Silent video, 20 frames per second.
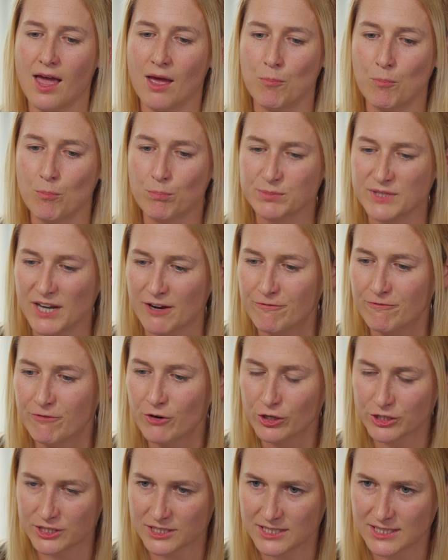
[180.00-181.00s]
a
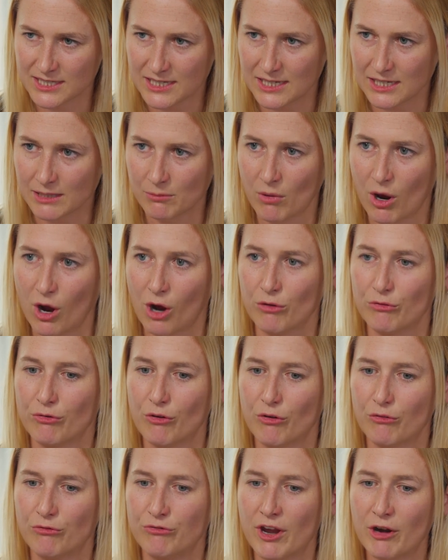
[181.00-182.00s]
diverse team of
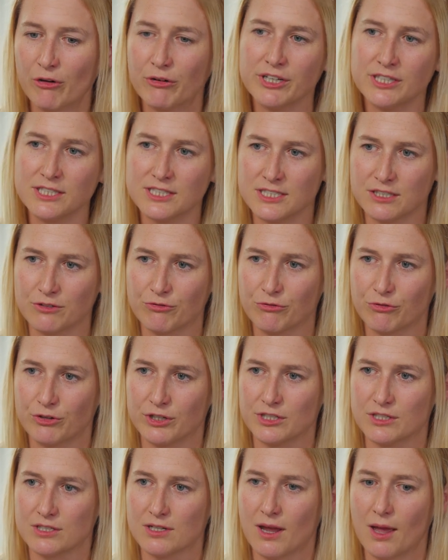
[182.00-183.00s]
very
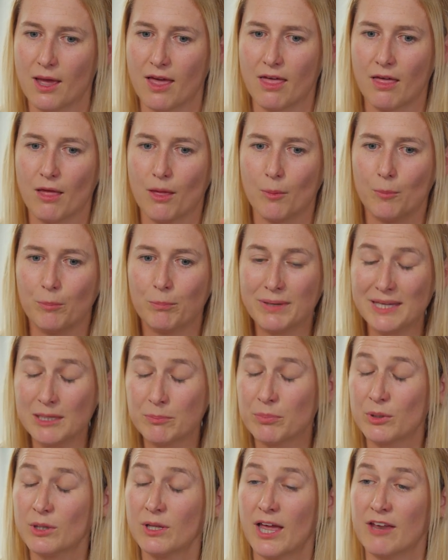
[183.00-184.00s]
different
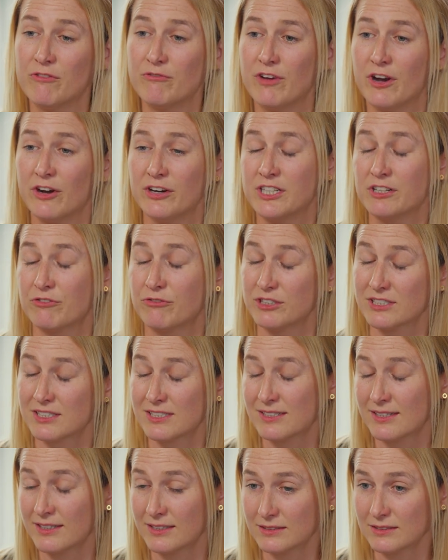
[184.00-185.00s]
people and very different
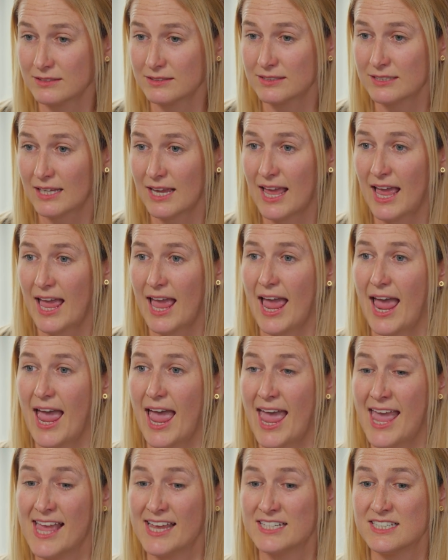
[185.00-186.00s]
skills
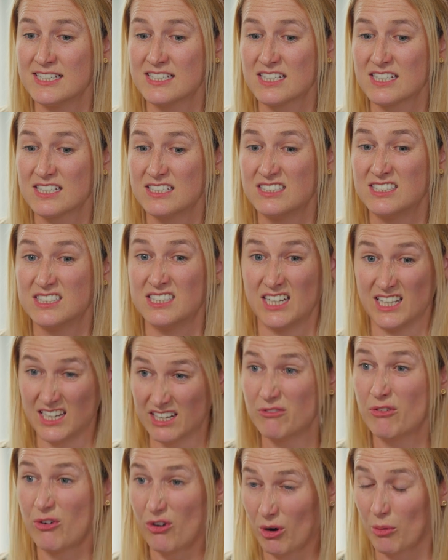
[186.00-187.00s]
and
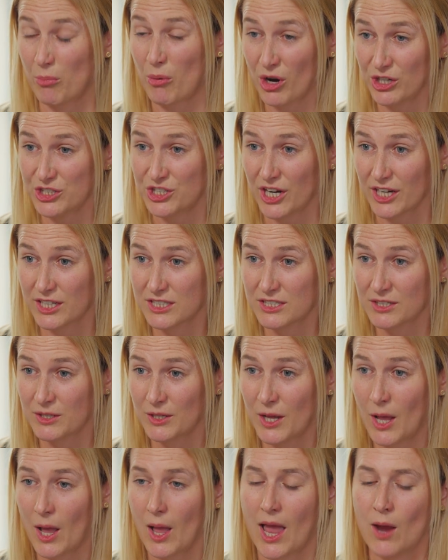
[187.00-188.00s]
deliver a project.
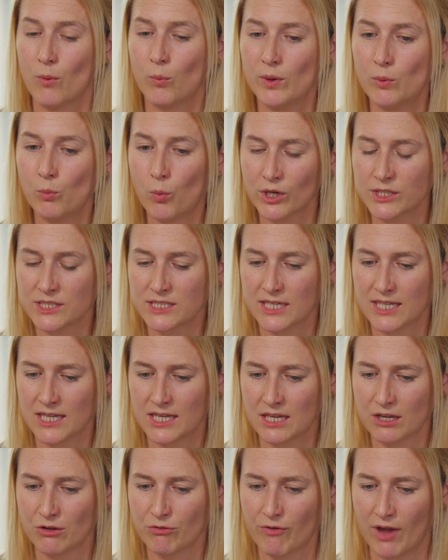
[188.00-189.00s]
And we want to
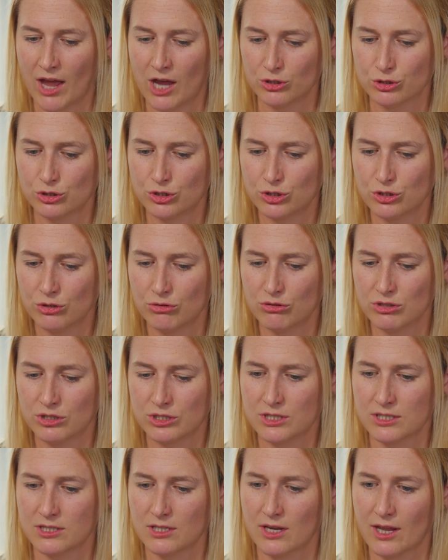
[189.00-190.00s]
give our
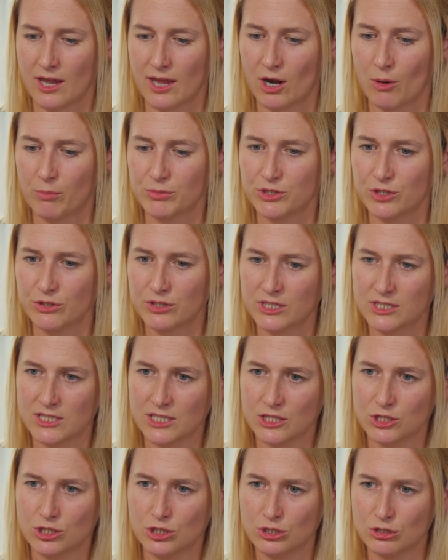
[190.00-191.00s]
students an
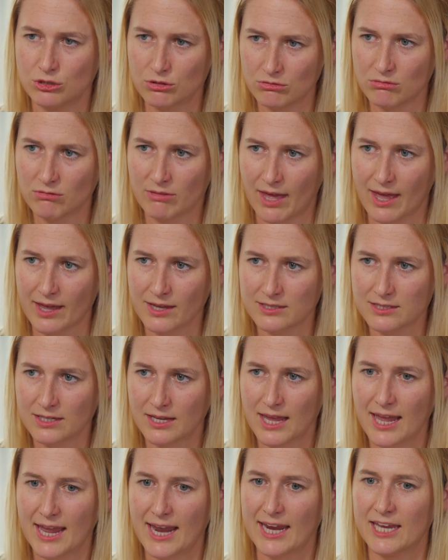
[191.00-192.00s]
opportunity to do that
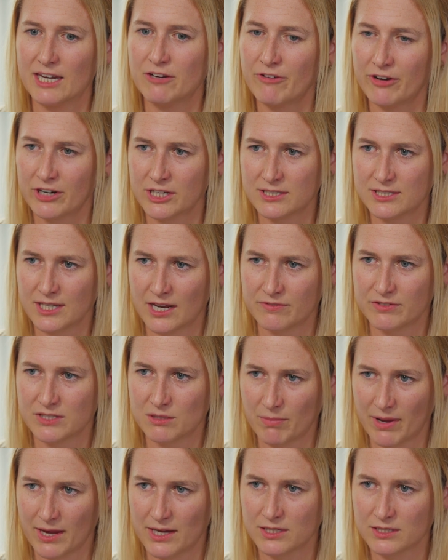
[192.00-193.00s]
in a very safe
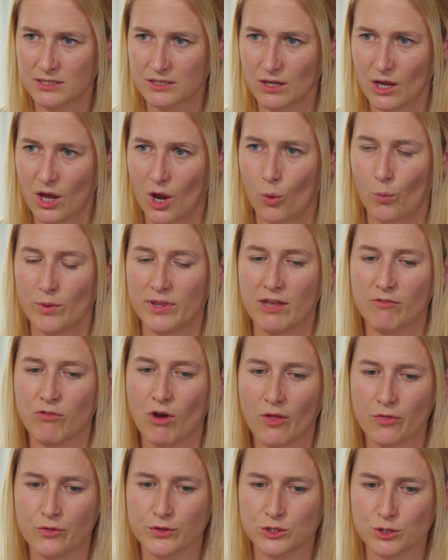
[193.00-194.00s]
space where they've
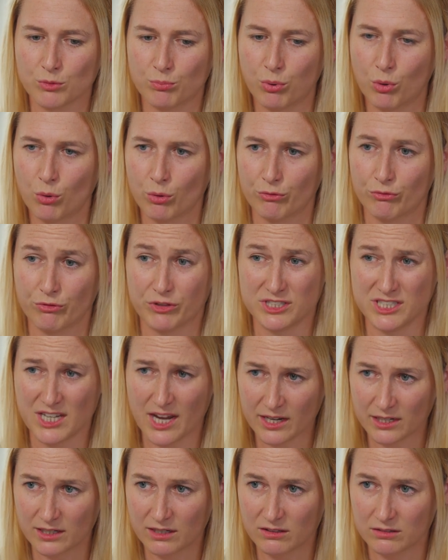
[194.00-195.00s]
got the support for the
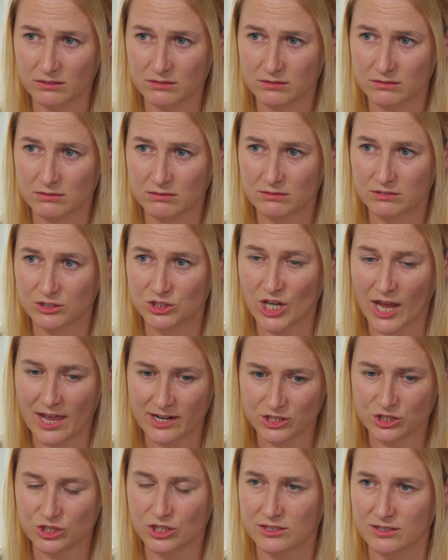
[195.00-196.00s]
technical
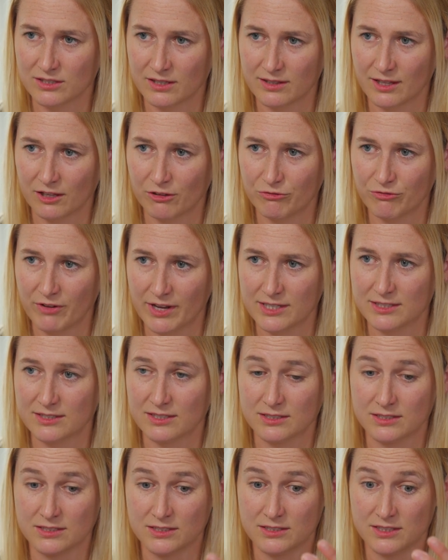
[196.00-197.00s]
challenges that they'll face
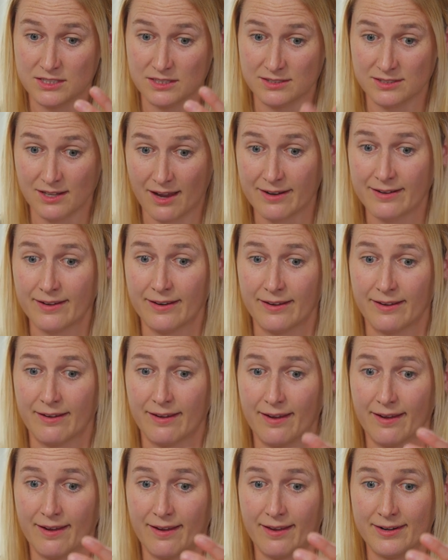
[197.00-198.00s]
in designing
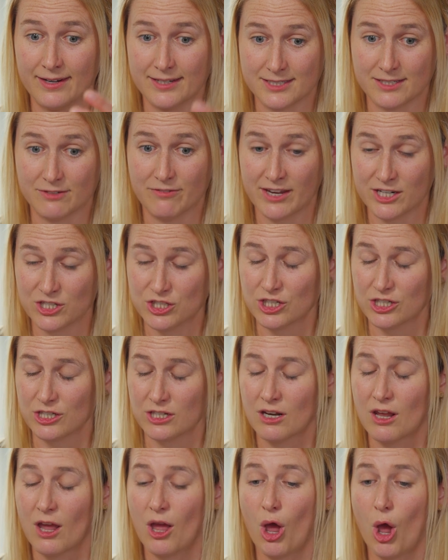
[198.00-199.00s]
an
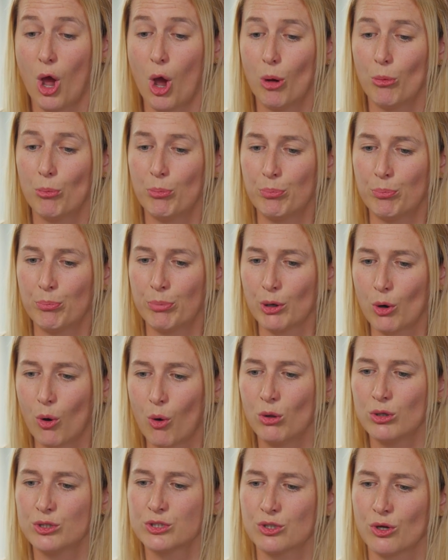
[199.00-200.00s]
intervention, but
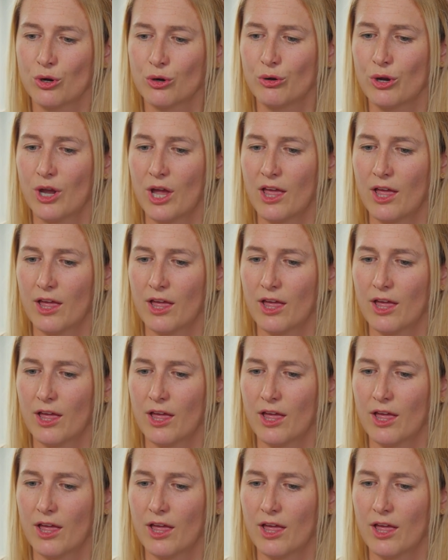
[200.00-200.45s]
also